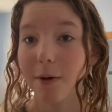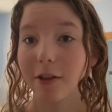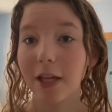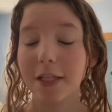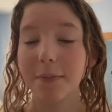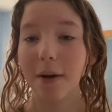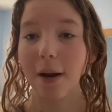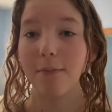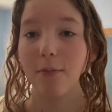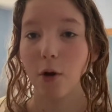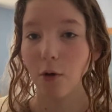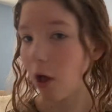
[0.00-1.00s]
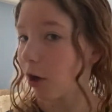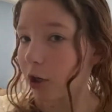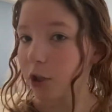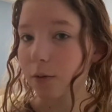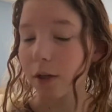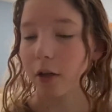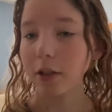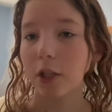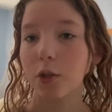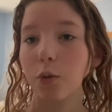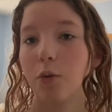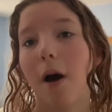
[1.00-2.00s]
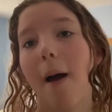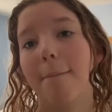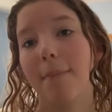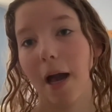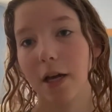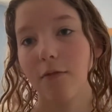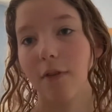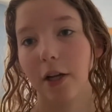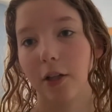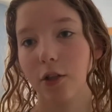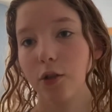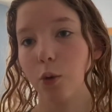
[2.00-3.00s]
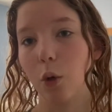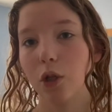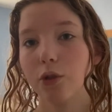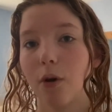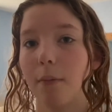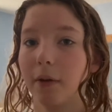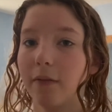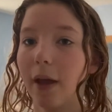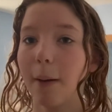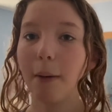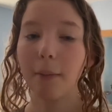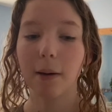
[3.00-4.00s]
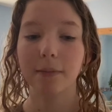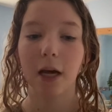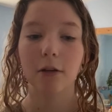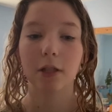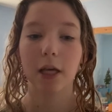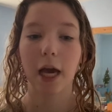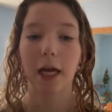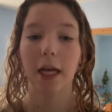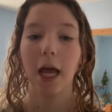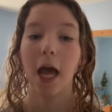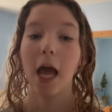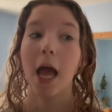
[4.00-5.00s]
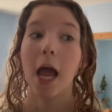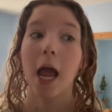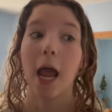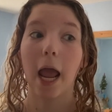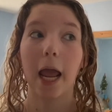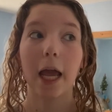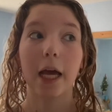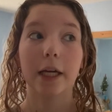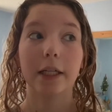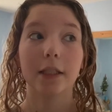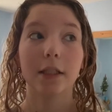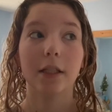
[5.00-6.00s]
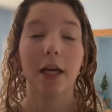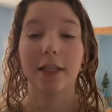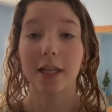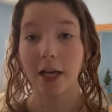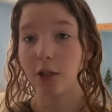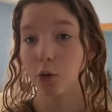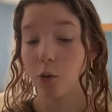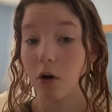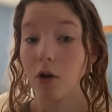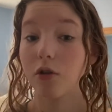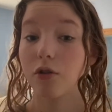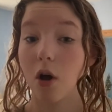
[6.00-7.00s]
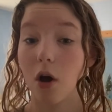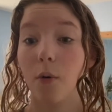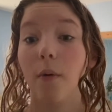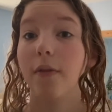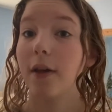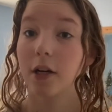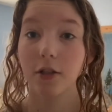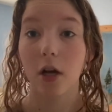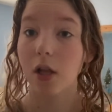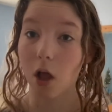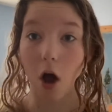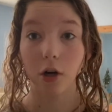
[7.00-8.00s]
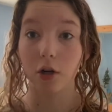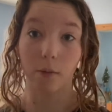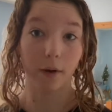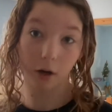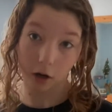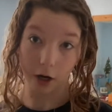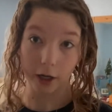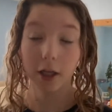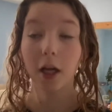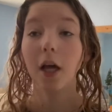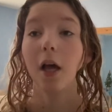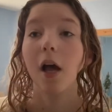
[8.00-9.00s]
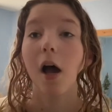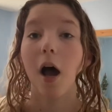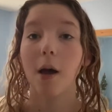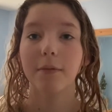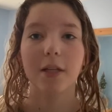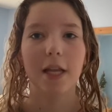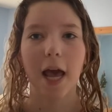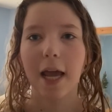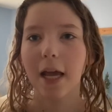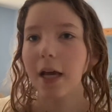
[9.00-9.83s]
this, but I'm no longer doing online school. I'm back in regular school, so I'm living at my mom's house again, and it's high school, so there's a lot going on. Today